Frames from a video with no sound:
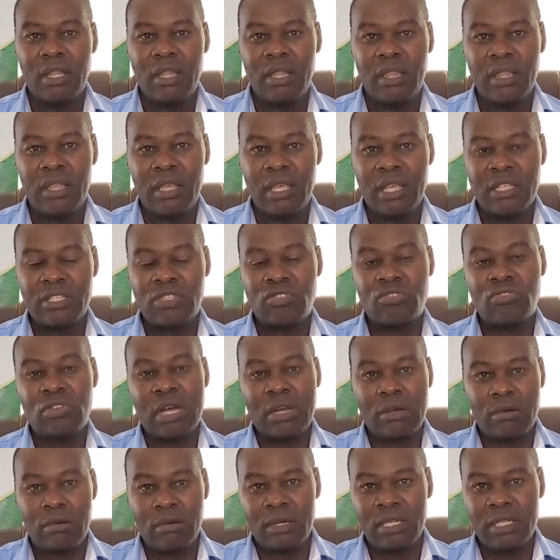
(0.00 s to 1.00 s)
they
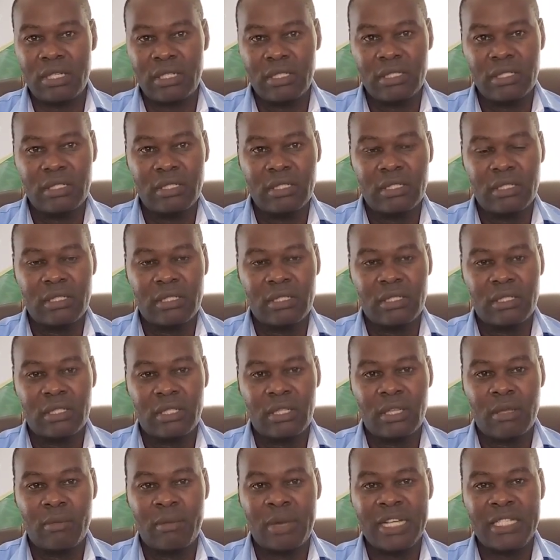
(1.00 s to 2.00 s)
struggled
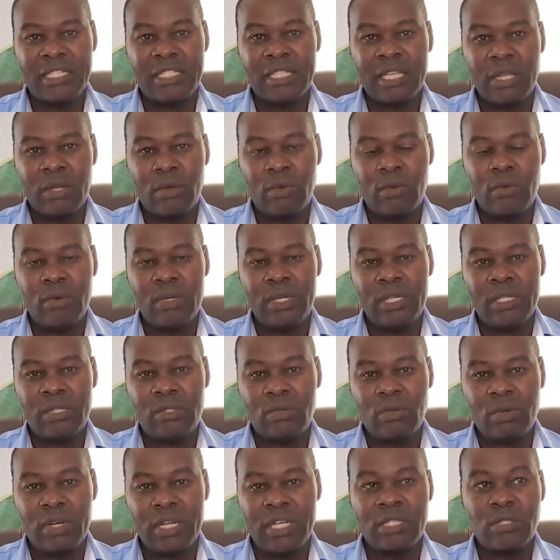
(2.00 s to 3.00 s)
the much they could
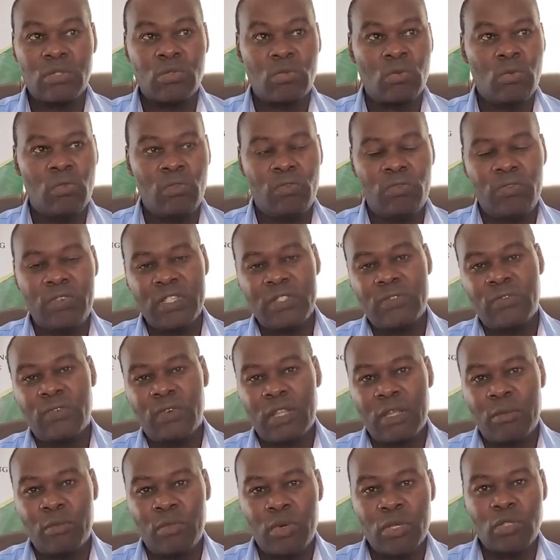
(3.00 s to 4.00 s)
to raise school fees for
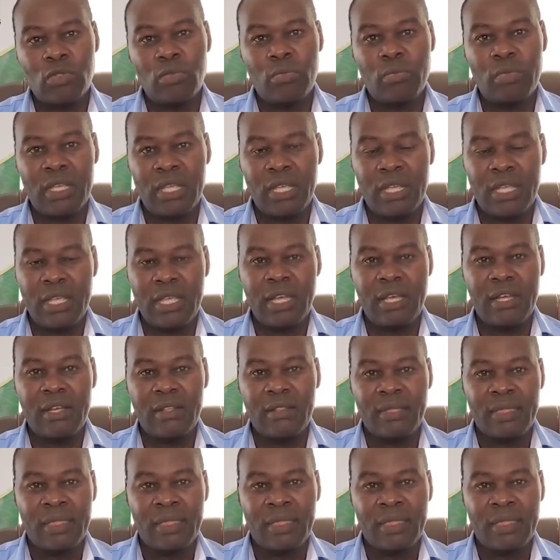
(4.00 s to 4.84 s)
the boys to be here.